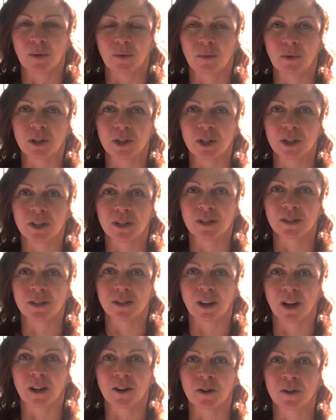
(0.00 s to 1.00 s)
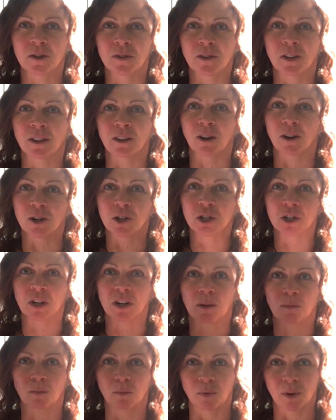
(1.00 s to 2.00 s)
which is under the larger
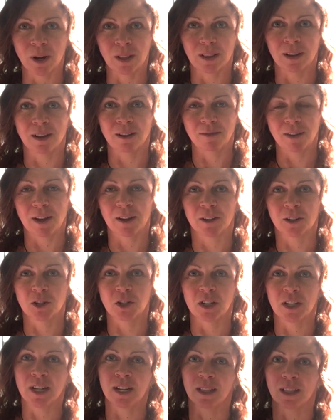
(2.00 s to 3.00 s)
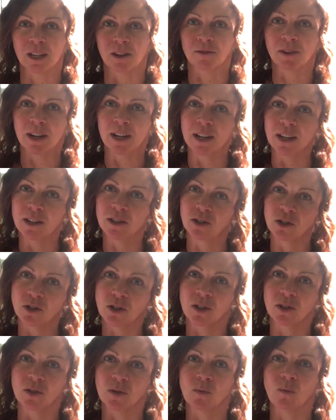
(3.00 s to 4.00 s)
umbrella of energy healing, Reiki is
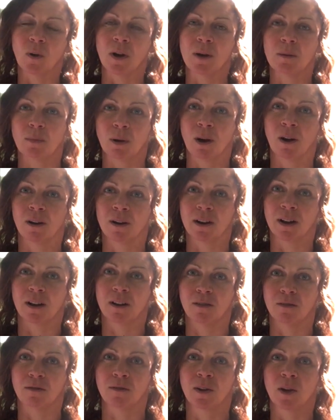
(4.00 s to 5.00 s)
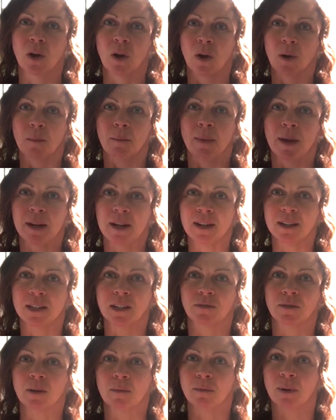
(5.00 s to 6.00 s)
just one part of many
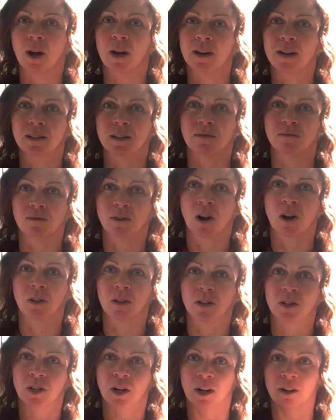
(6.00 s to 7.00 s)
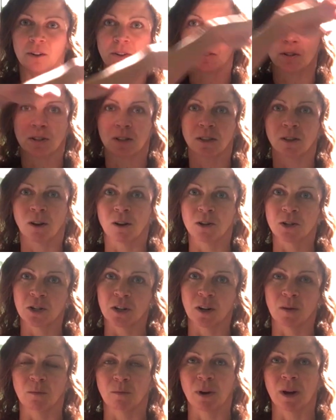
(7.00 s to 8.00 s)
different bodies of knowledge under this larger
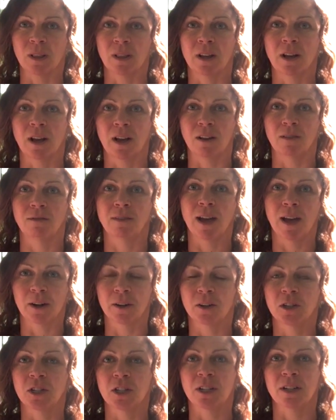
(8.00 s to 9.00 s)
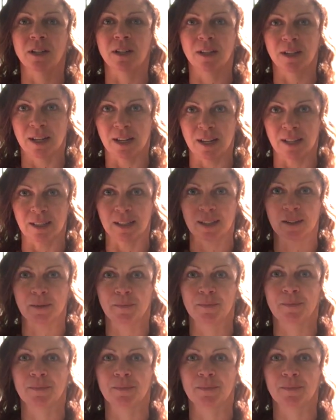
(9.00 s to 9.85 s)
umbrella of energy healing.